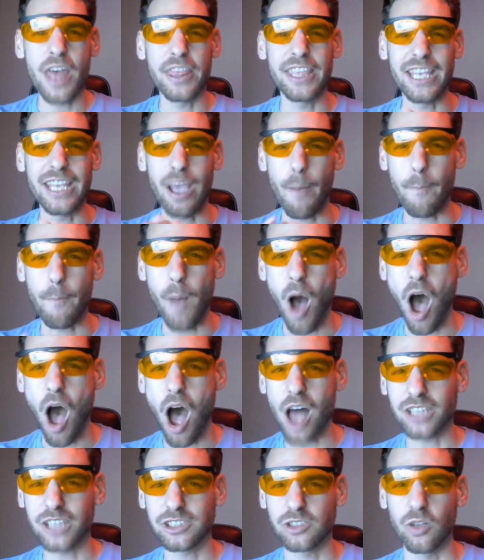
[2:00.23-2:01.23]
the
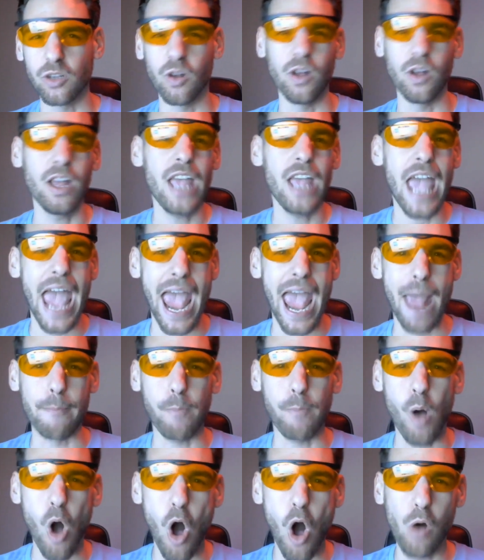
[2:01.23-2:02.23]
Apostle, and
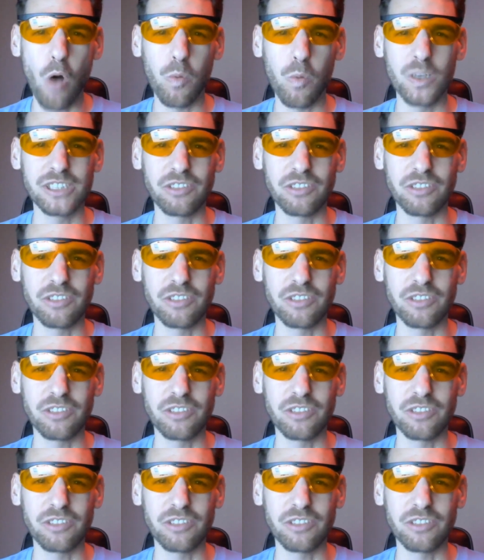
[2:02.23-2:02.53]
Paul was